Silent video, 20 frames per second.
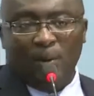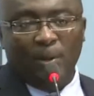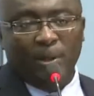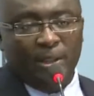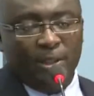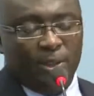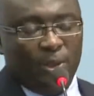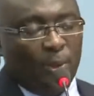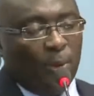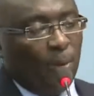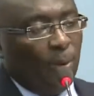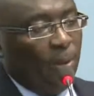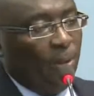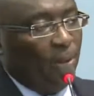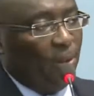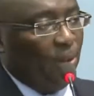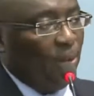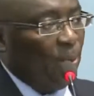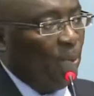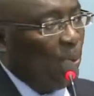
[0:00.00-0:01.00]
is
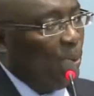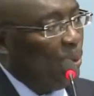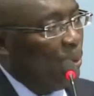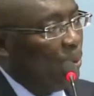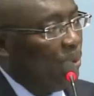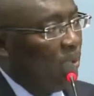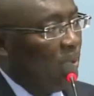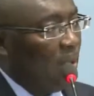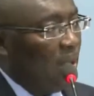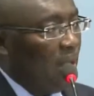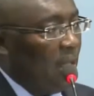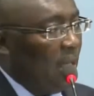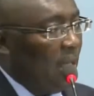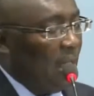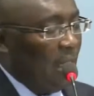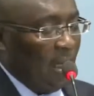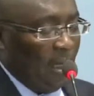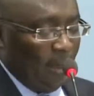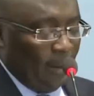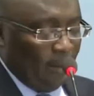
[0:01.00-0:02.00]
going through,
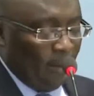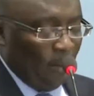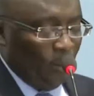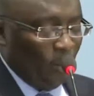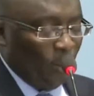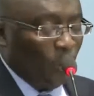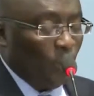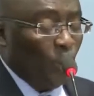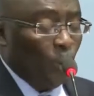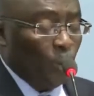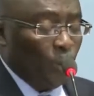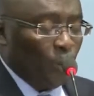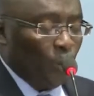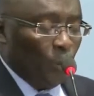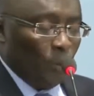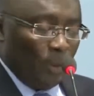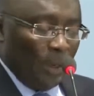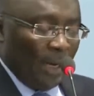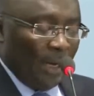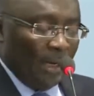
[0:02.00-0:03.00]
will go
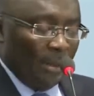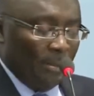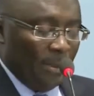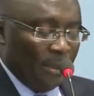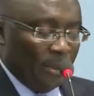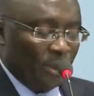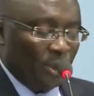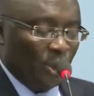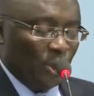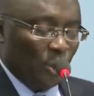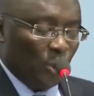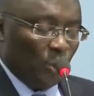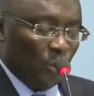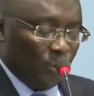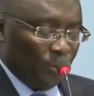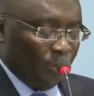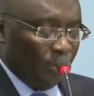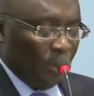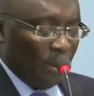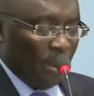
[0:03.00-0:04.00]
through Parliament
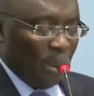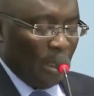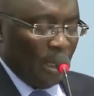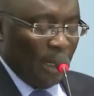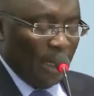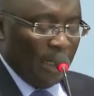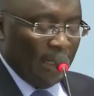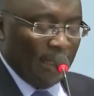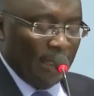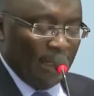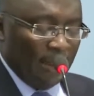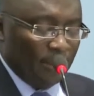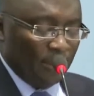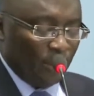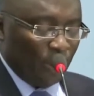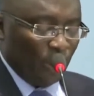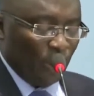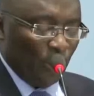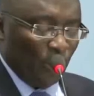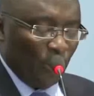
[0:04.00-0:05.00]
soon, and I'm
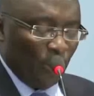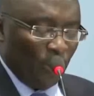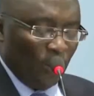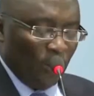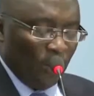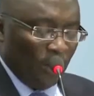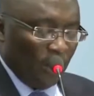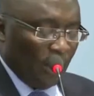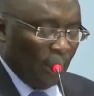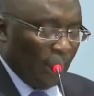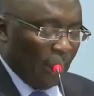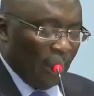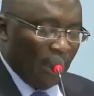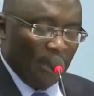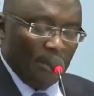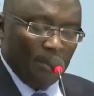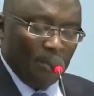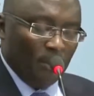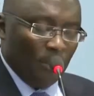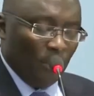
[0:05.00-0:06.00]
sure
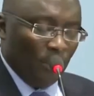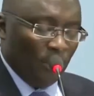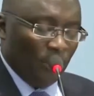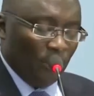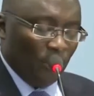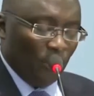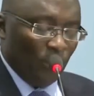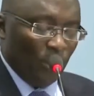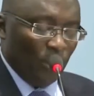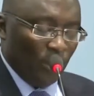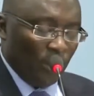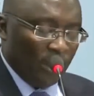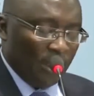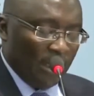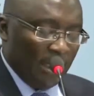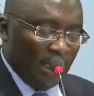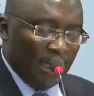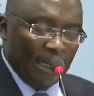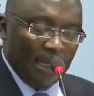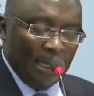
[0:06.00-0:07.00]
we will
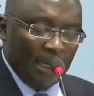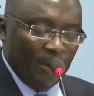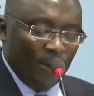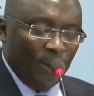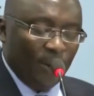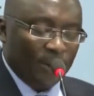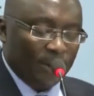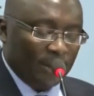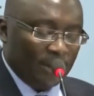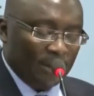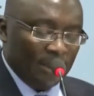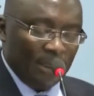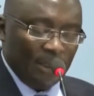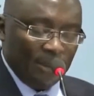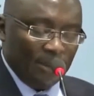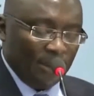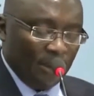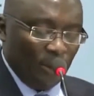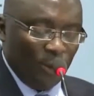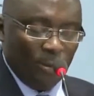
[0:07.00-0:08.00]
hear a lot.
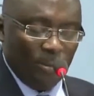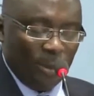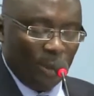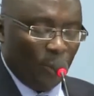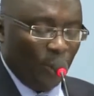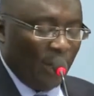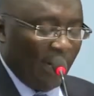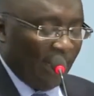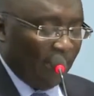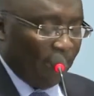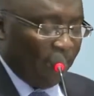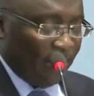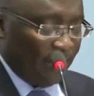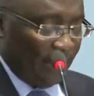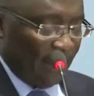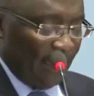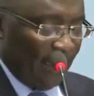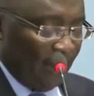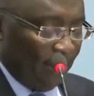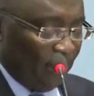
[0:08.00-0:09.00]
They will be quite
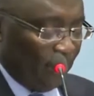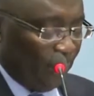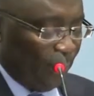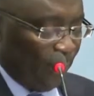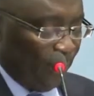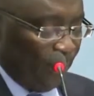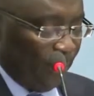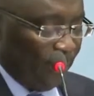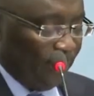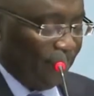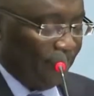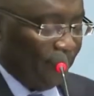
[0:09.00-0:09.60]
busy, I'm sure.